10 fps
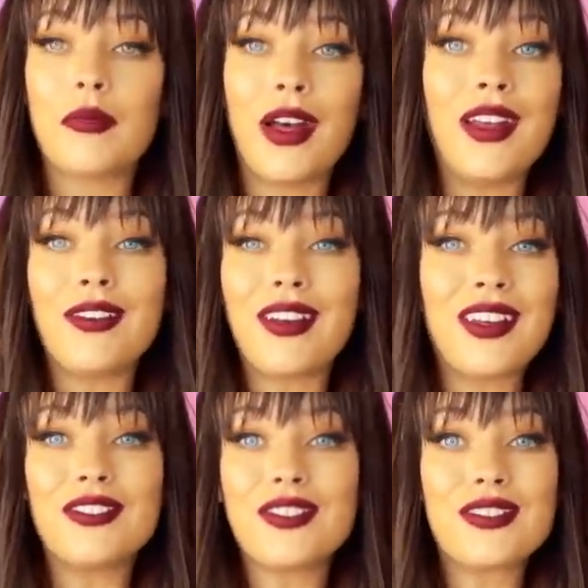But you
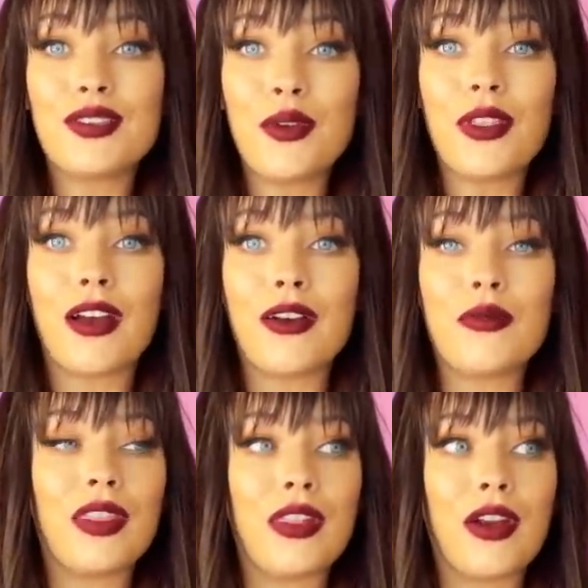can't just do that
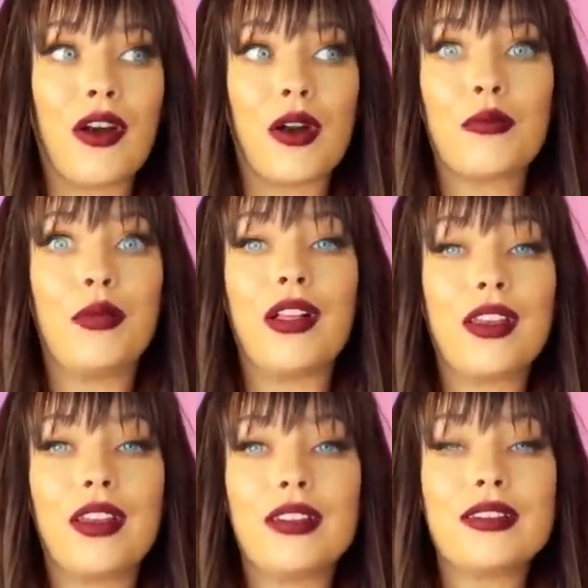when there are
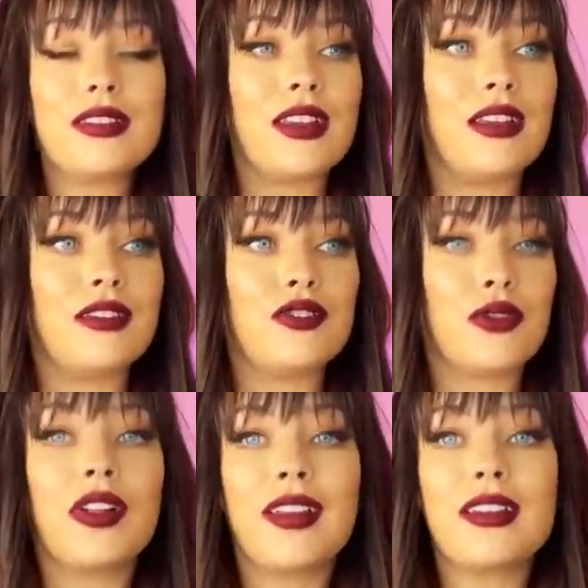billions and
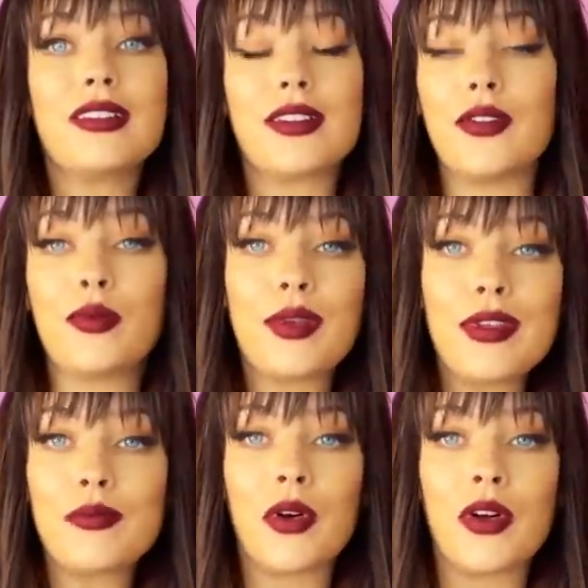trillions of
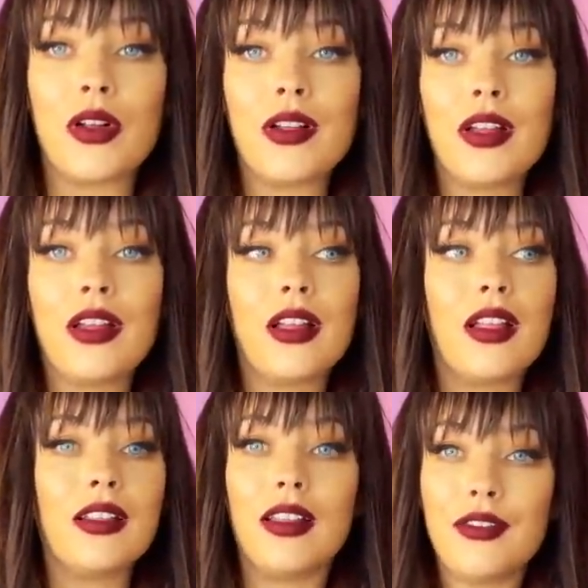people
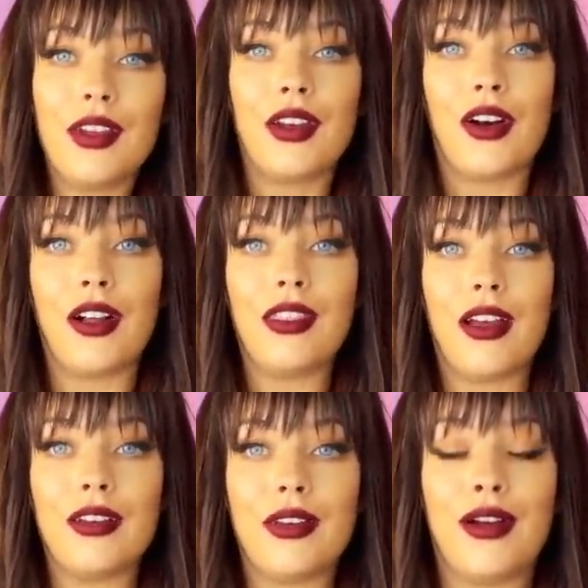living on
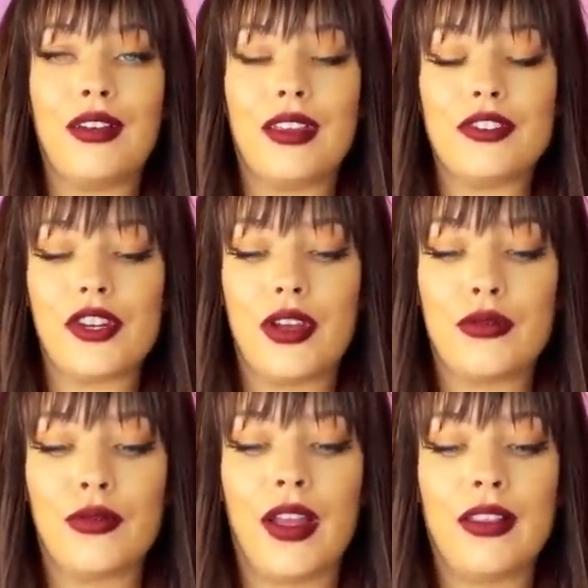that
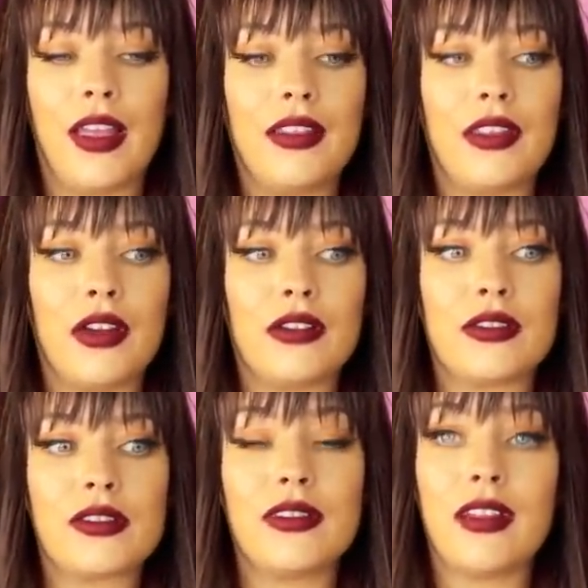foundation, right? Like
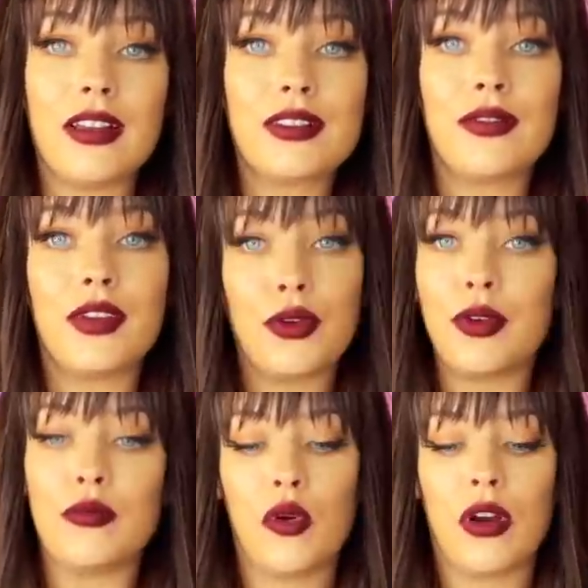there's less of you
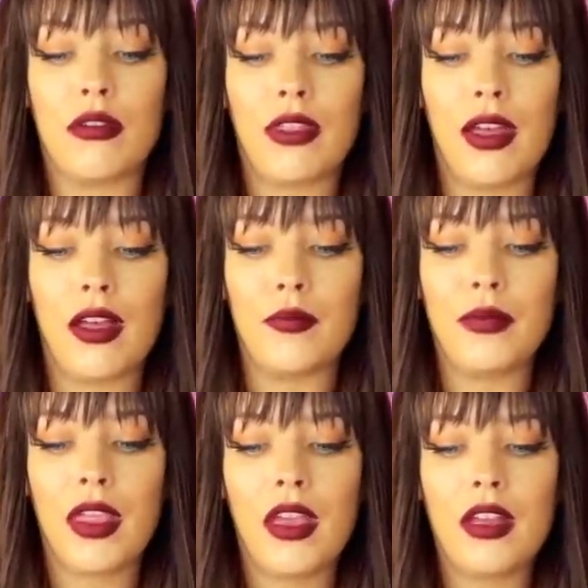and more of them.